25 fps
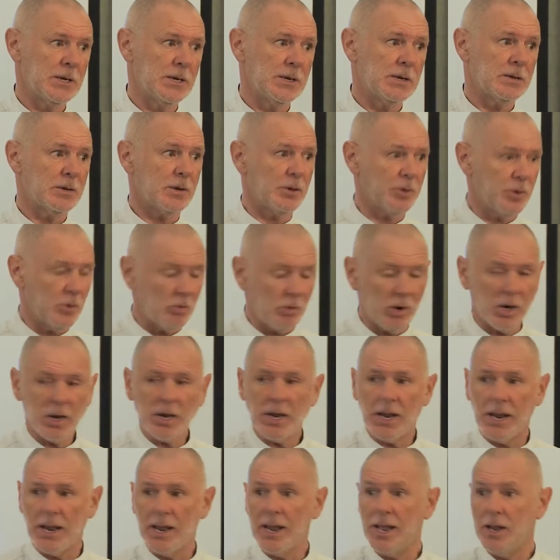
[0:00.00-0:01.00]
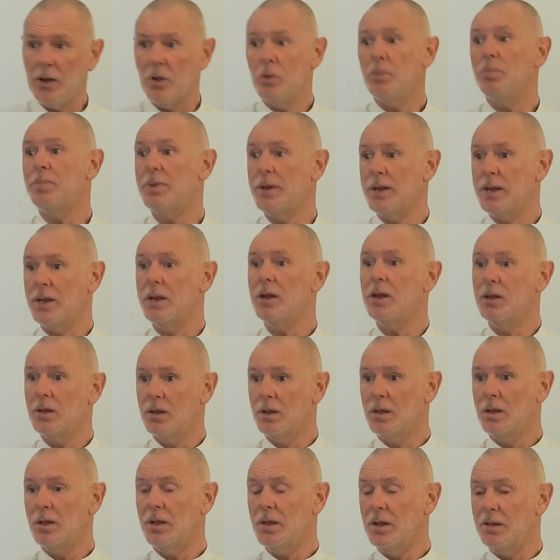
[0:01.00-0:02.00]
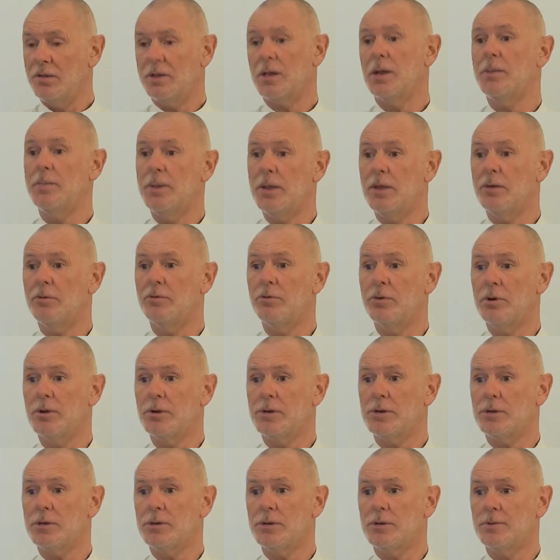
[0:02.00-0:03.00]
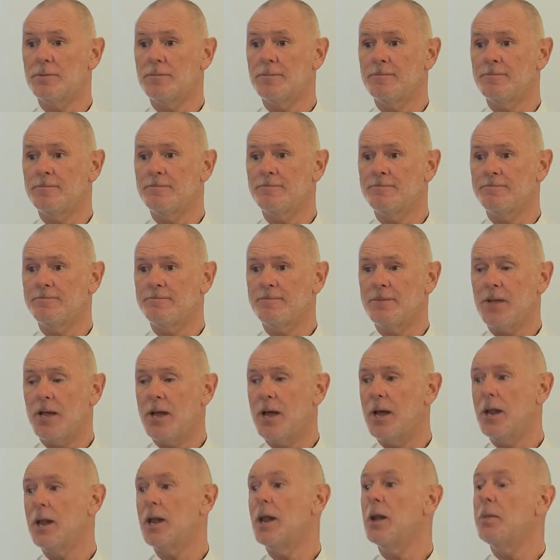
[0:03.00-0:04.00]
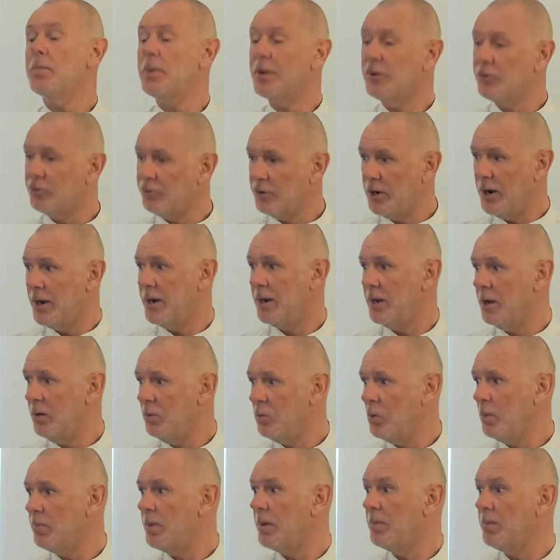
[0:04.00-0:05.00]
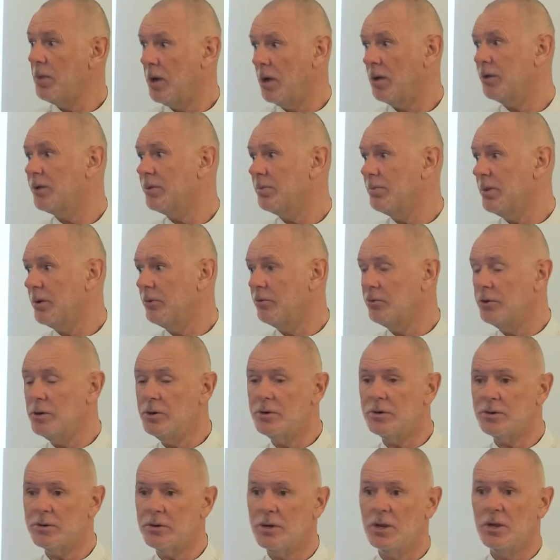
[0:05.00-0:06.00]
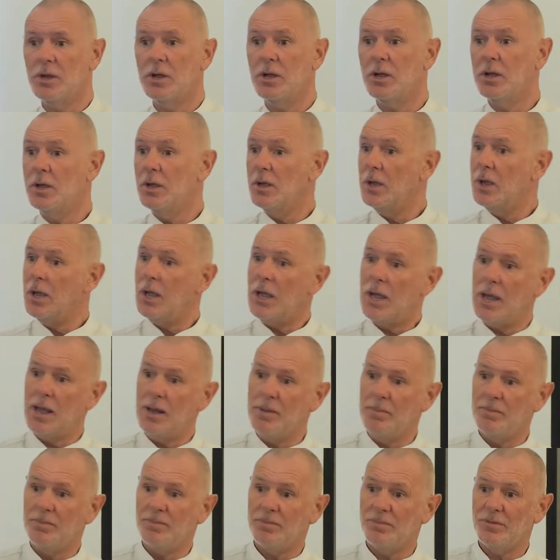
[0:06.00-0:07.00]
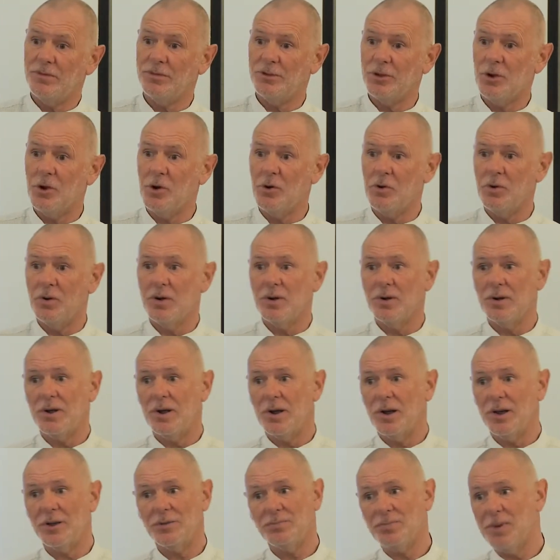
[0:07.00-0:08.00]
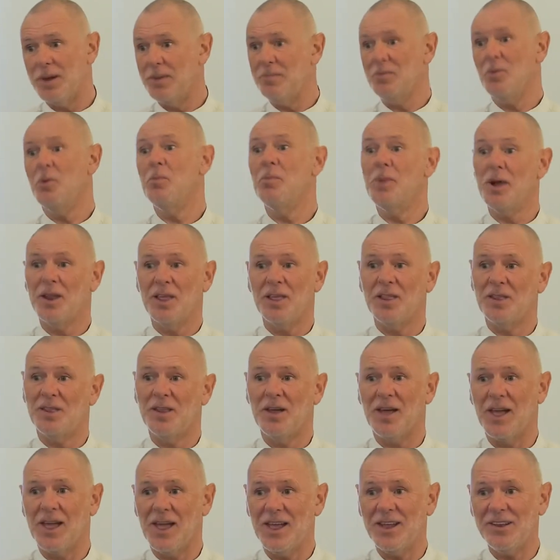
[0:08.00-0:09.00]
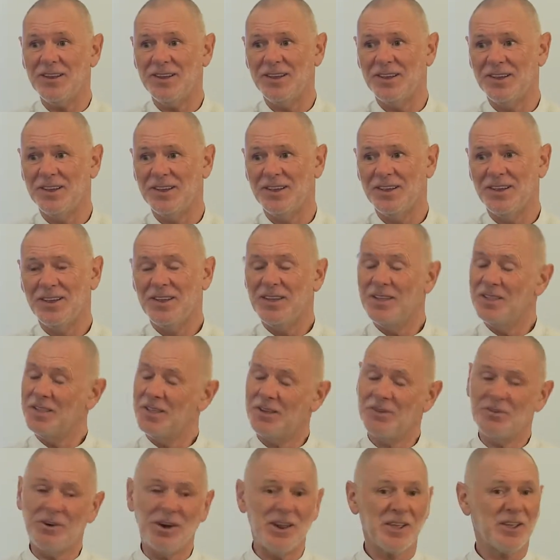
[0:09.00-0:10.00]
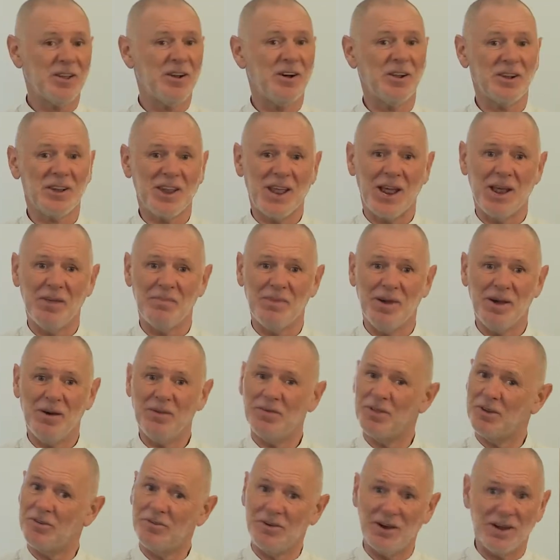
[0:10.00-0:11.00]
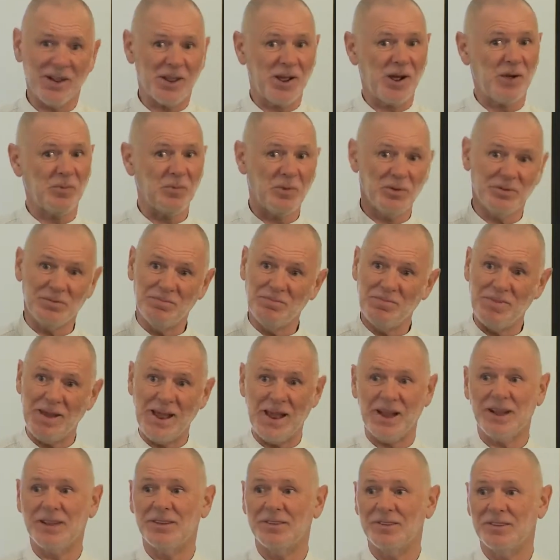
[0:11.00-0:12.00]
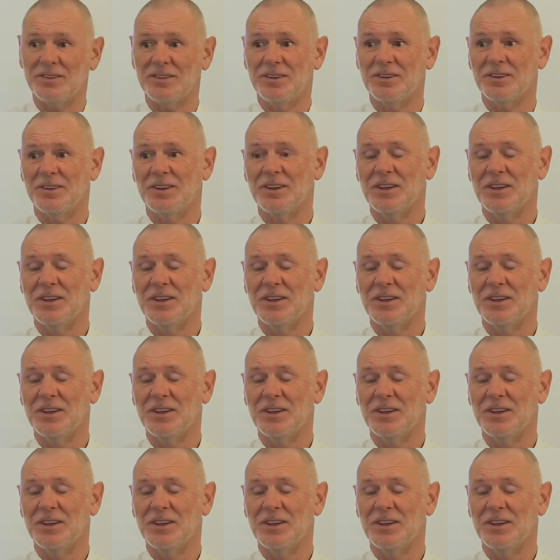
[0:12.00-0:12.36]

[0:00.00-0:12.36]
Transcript: So I thought, well, okay, NLP is going to be the route, and an NLP trainer would be my ultimate route. So I spent more money than I had. The credit card came out, the credit card was maxed.